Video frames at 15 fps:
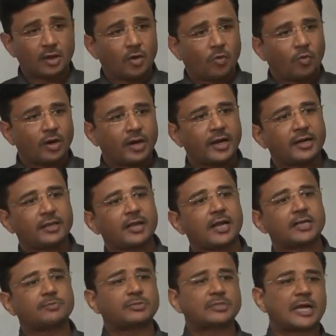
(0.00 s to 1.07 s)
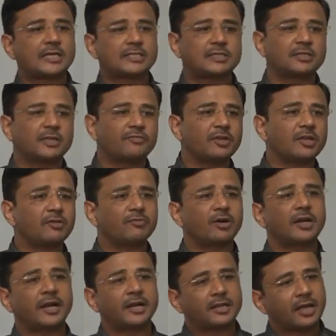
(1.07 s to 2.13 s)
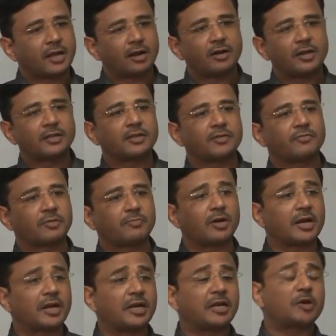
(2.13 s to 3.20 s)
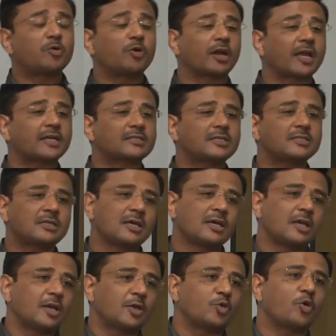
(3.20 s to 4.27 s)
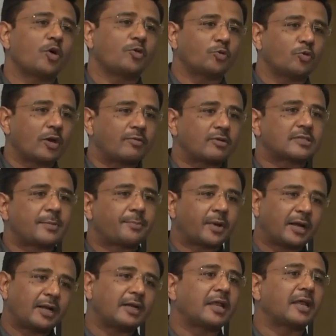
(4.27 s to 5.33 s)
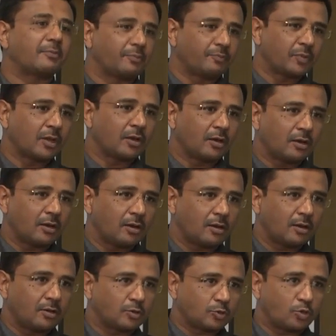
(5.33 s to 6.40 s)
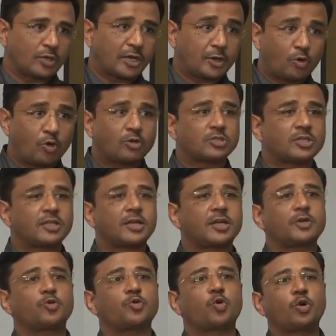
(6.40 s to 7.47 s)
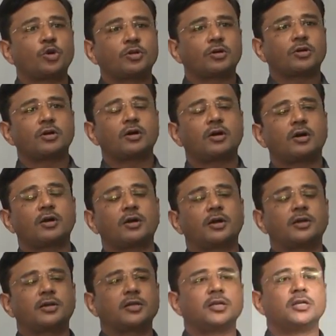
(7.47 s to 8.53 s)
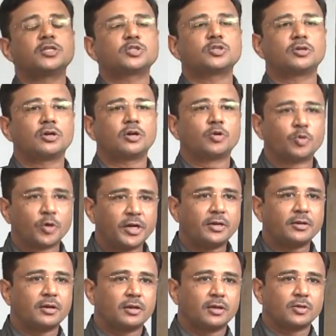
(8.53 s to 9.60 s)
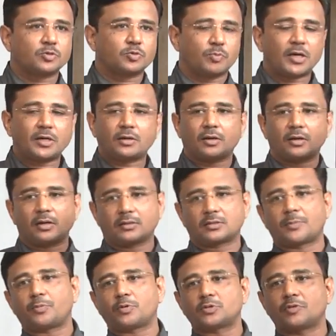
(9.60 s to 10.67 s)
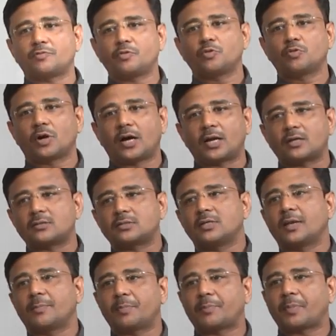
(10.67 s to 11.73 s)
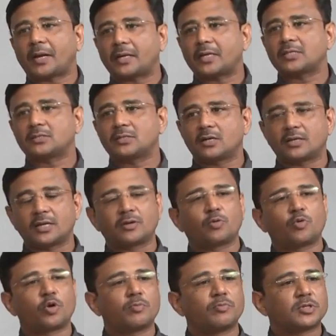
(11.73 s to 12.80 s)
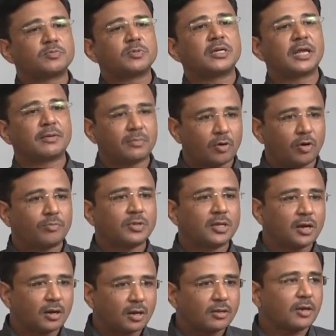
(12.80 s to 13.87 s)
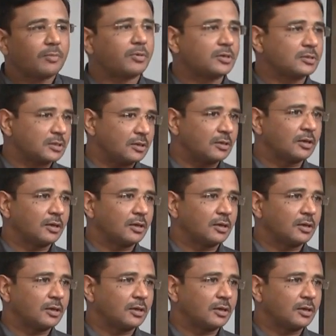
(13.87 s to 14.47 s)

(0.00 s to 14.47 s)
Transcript: one hand they are charging the fee, one hand they are earning the fee. But in individual cases, you have to have a separate name. So they don't say that you don't do it. But suppose if you are a CFP practitioner, then code must be name of the another person.